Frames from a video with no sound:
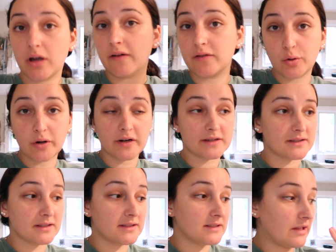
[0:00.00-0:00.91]
Of course,
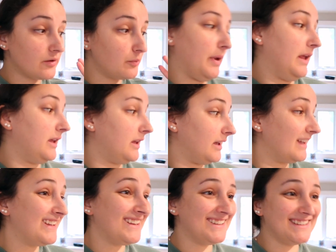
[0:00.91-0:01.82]
it's another
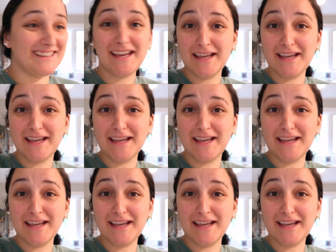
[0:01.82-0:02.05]
baking